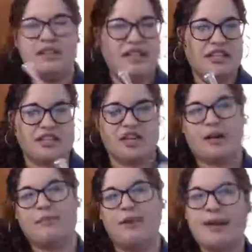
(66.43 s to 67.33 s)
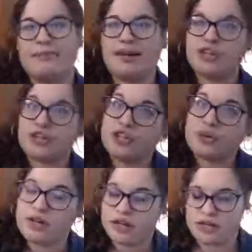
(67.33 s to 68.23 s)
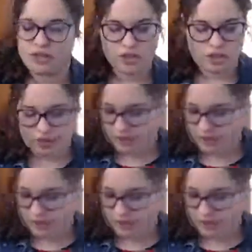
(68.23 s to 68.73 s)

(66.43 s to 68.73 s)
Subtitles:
A little sharp. All right, make sure you are in tune.